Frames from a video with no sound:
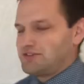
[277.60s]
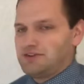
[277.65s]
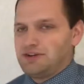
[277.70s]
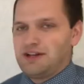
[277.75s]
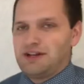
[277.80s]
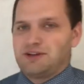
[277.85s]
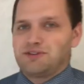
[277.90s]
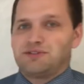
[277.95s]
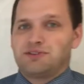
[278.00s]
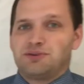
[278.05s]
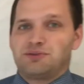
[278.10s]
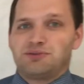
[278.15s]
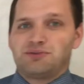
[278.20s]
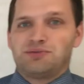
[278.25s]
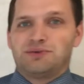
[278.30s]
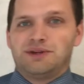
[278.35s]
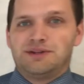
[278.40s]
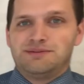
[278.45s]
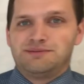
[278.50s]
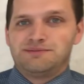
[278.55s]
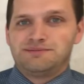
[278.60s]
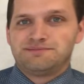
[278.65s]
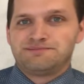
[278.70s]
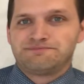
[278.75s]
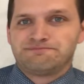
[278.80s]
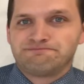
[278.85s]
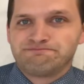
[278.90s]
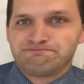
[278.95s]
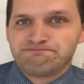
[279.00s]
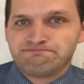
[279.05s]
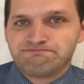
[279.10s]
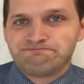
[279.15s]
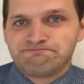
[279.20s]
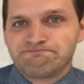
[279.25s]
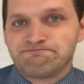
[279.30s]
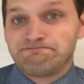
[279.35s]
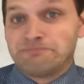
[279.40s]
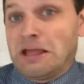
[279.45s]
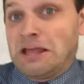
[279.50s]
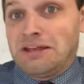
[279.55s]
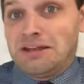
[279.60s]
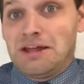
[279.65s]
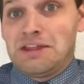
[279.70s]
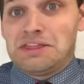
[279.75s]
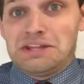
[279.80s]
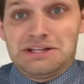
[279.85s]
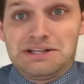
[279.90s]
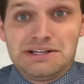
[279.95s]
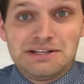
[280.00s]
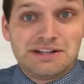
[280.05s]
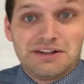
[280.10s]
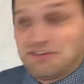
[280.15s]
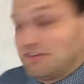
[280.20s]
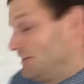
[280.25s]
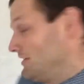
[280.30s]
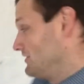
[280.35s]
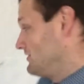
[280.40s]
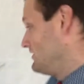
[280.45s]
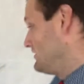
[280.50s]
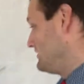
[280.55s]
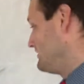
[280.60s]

at x equals 1? Nothing. It doesn't exist.